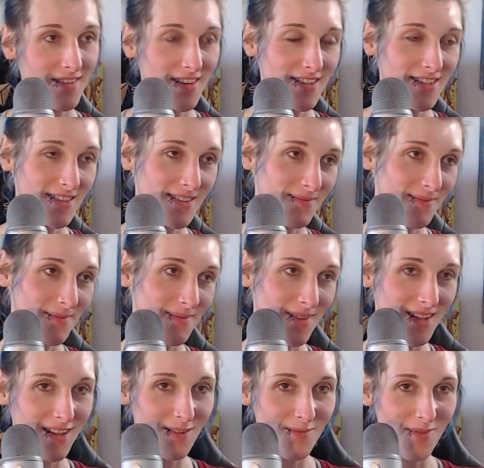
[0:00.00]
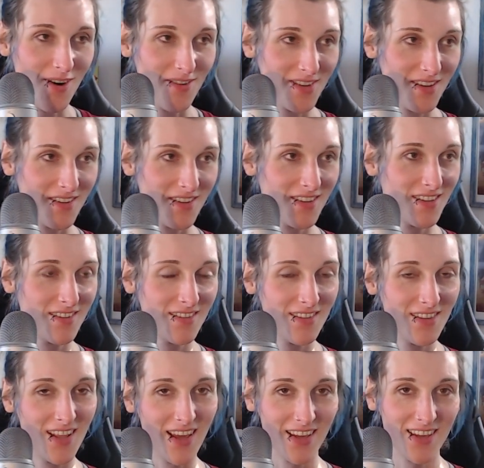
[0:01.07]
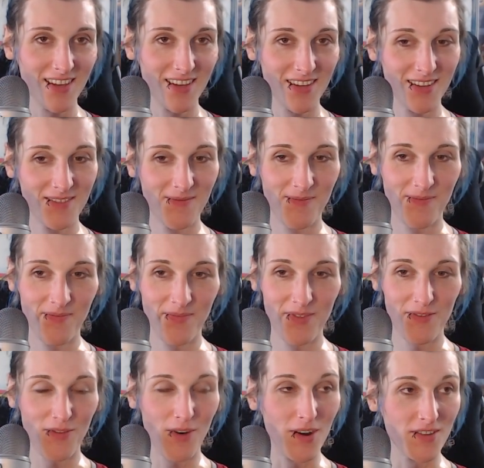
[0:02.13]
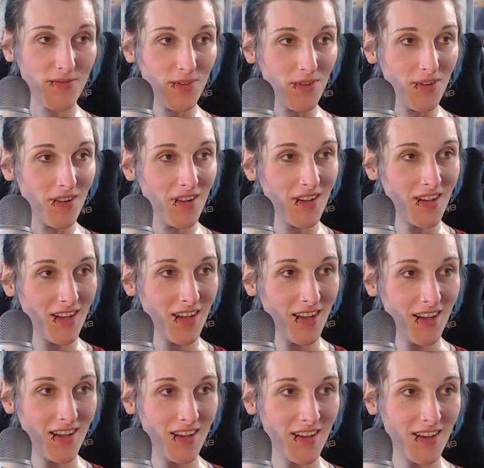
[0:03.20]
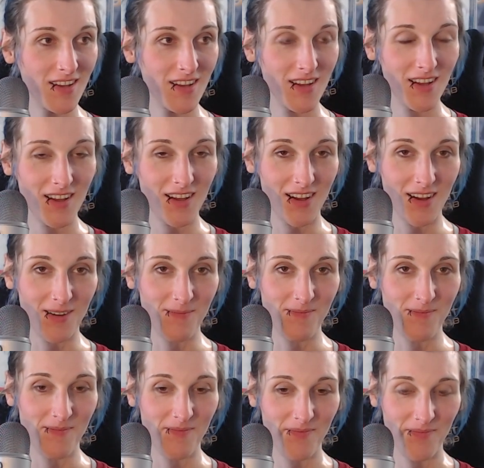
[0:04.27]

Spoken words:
it's a little more of a, like, forceful kind